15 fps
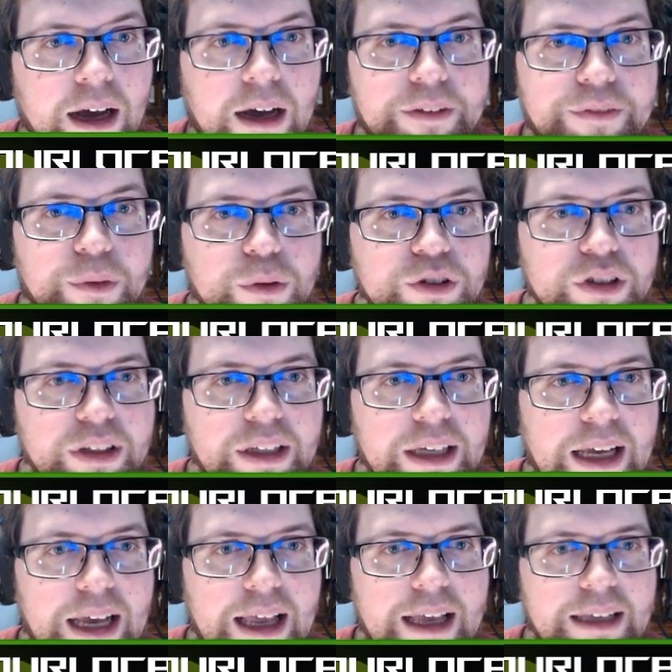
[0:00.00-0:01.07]

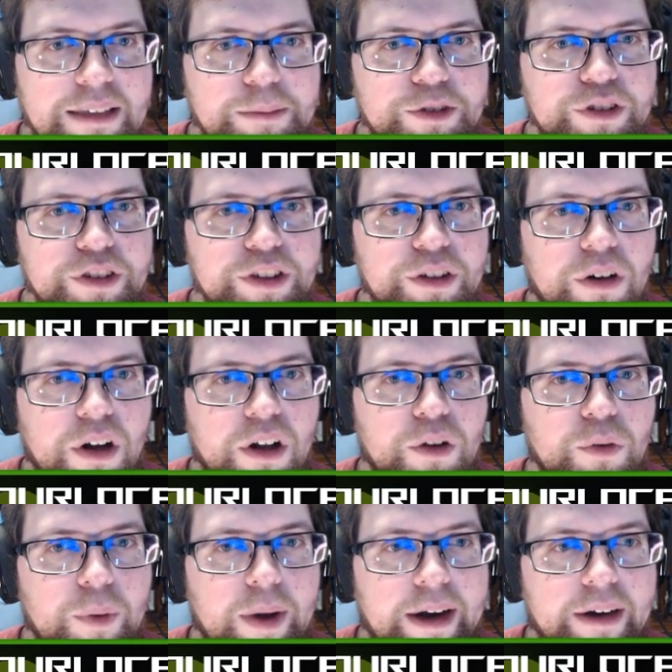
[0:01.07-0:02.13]
Unfortunately, as I'm sure you're
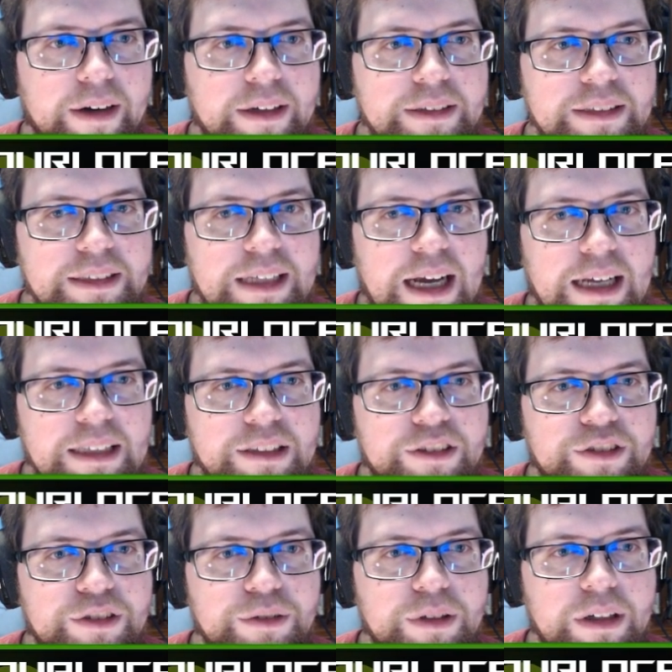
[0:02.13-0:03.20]
all aware, it's not
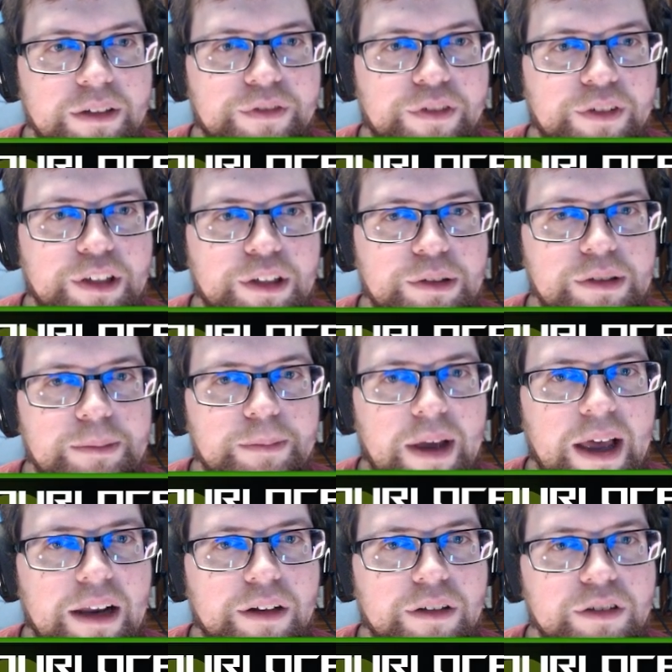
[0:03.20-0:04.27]
suited for use in
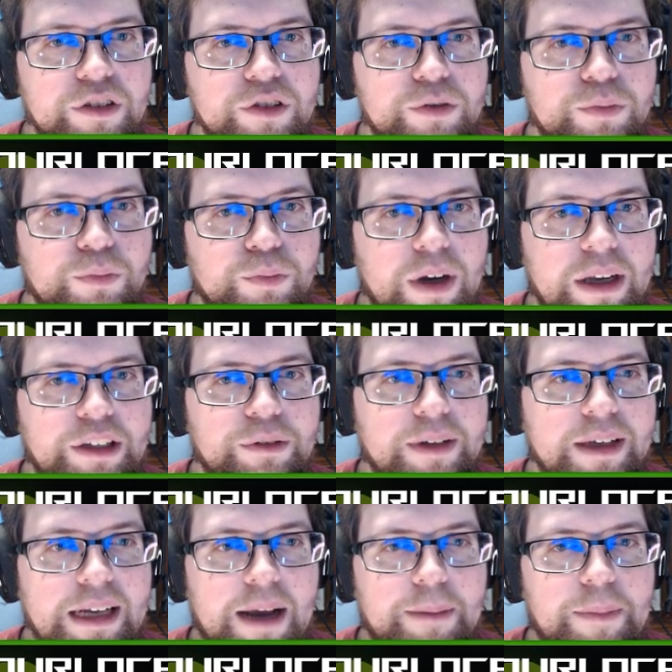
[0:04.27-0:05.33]
battles when you
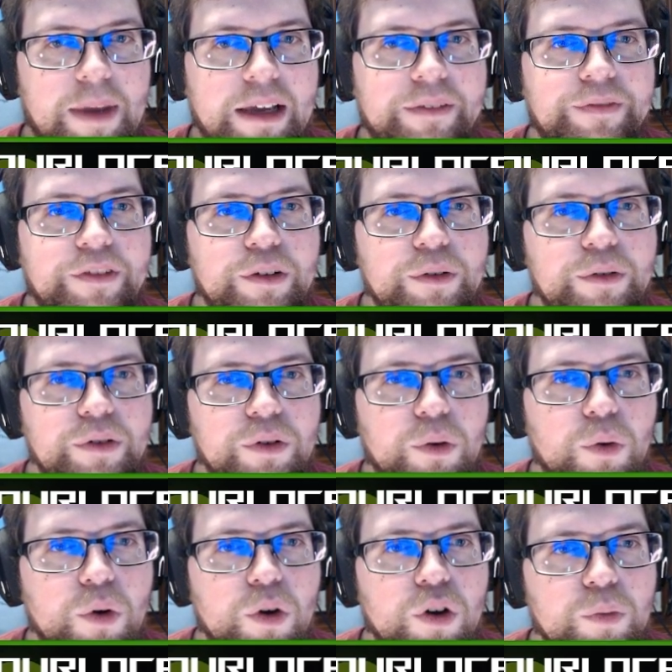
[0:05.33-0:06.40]
cannot make food
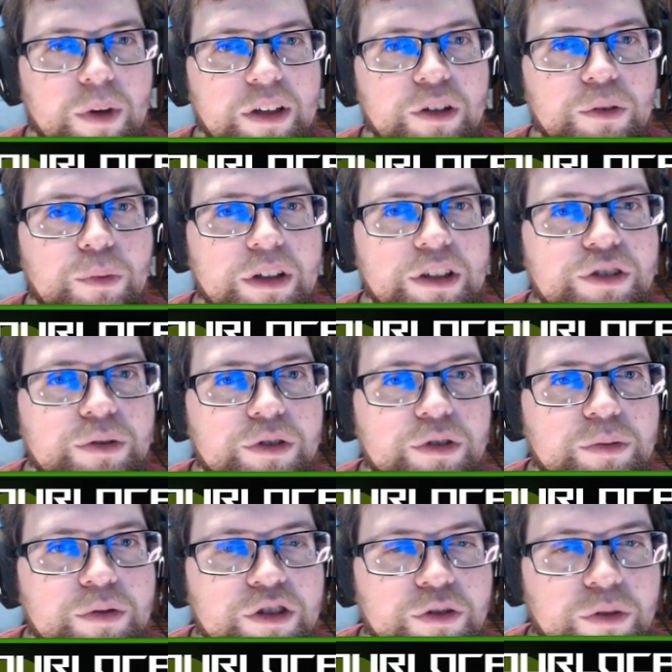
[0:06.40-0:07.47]
or when you wish
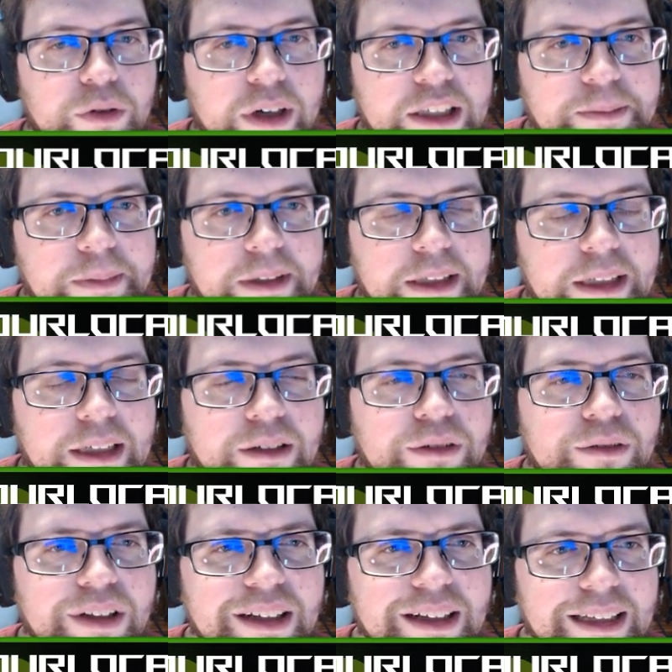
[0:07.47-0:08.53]
to restore HP
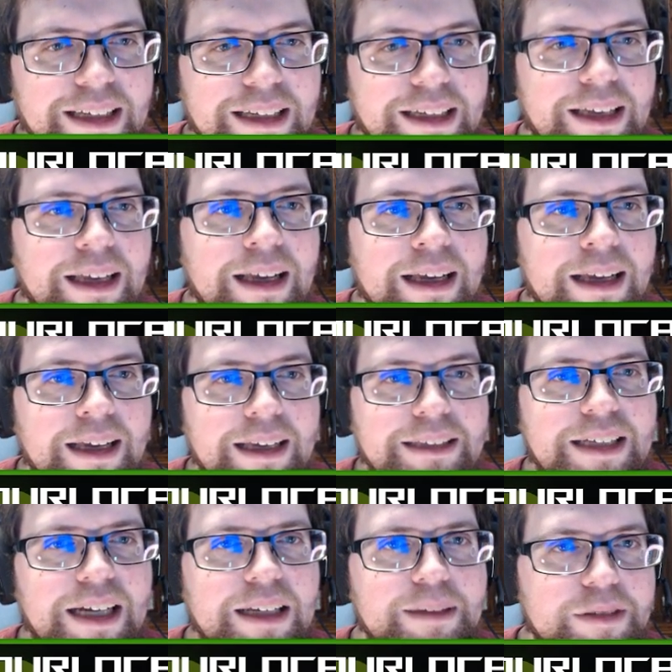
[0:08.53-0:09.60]
quickly.
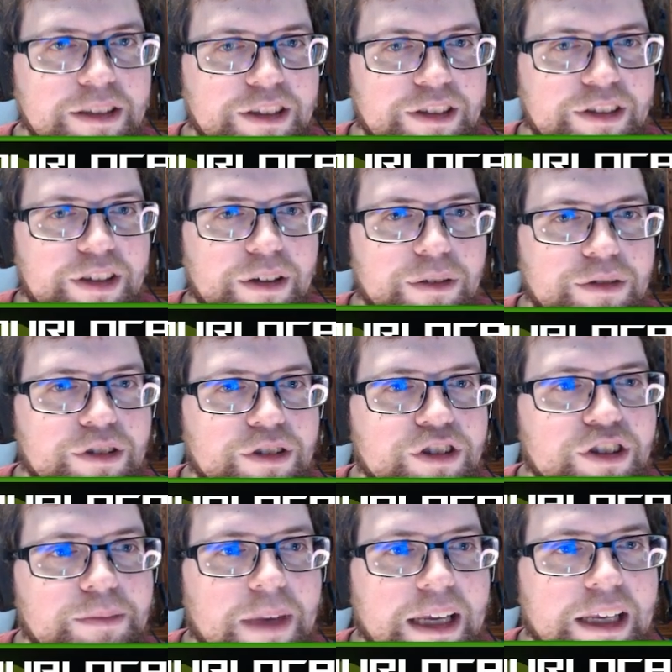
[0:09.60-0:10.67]
In times such as those, you
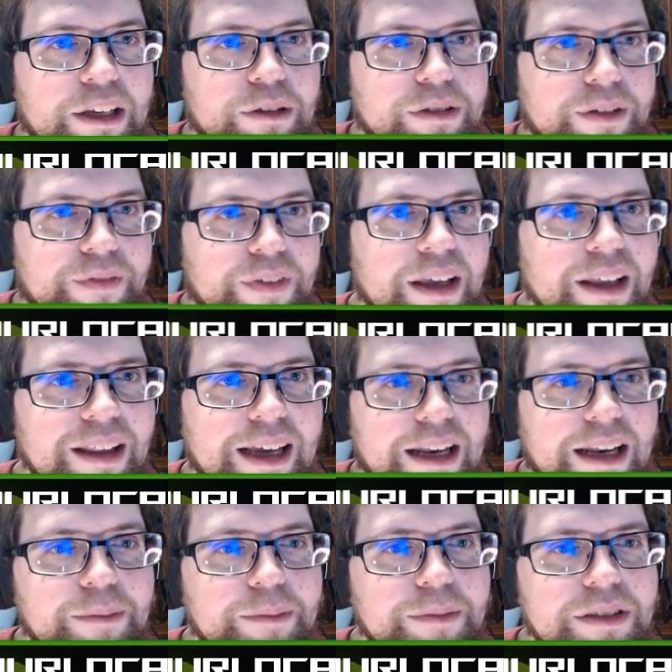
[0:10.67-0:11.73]
should make use of healing
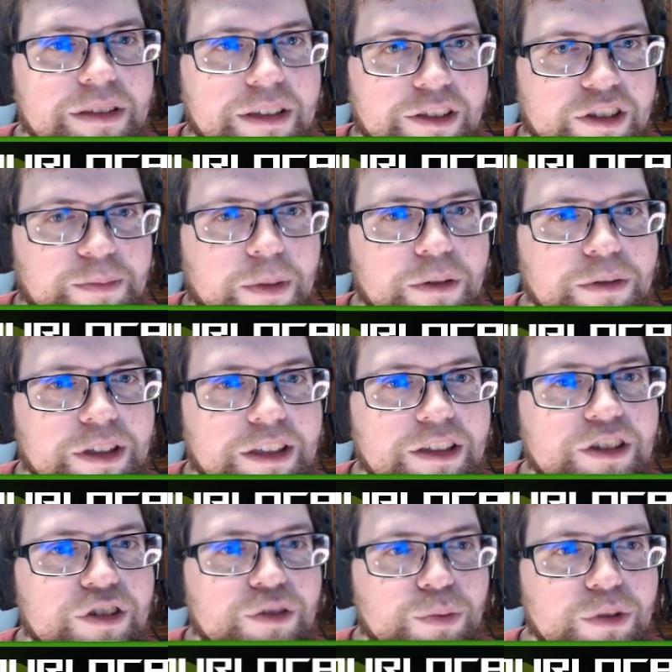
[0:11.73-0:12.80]
items, such as
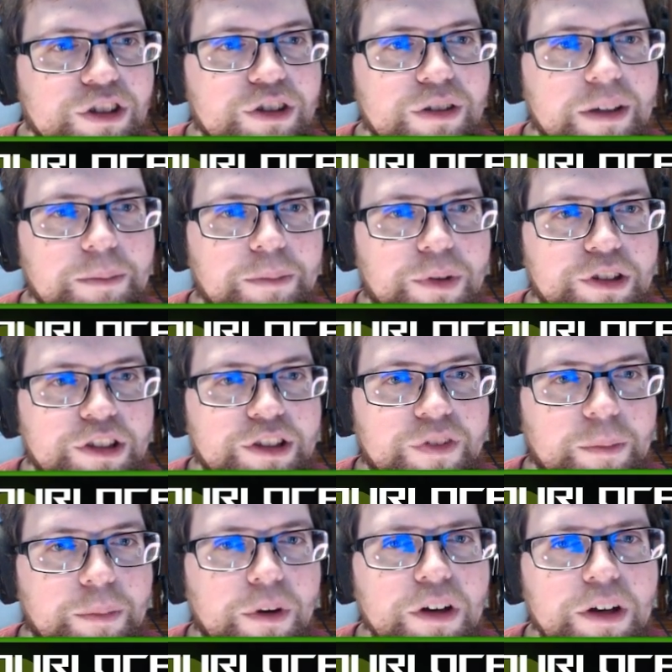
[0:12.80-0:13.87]
potions, which you can purchase
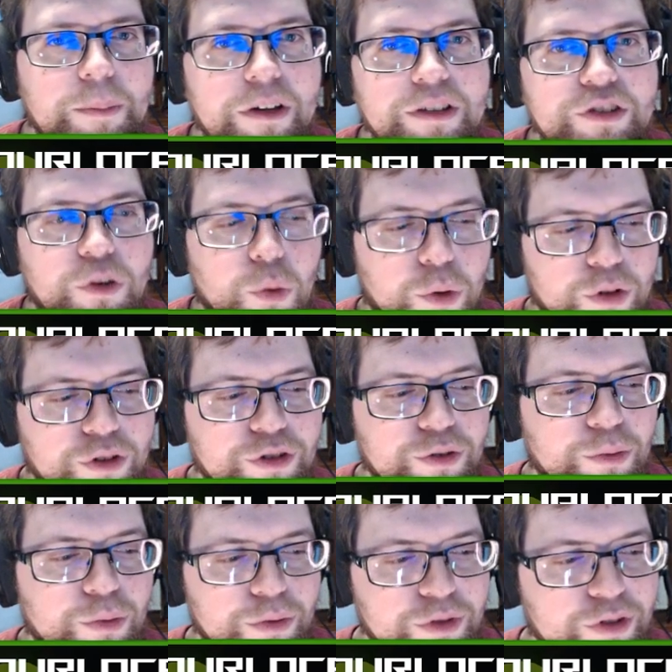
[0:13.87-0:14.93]
from Pokemarts or the
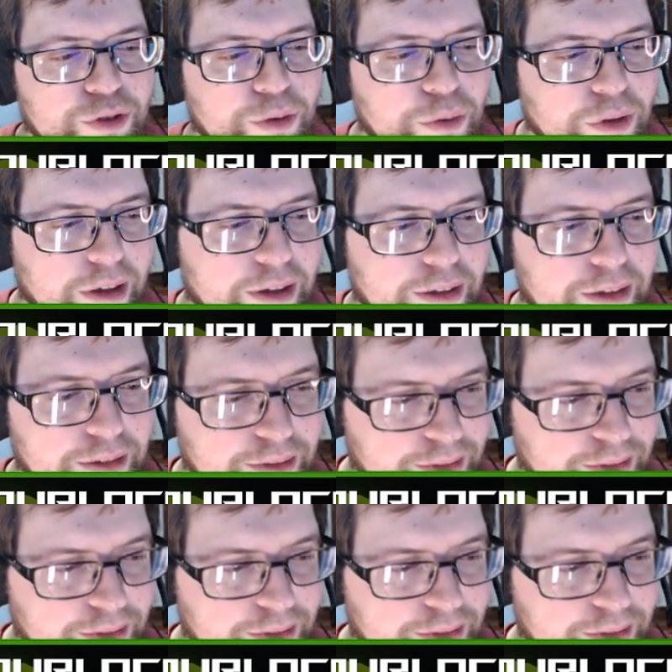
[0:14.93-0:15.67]
school store.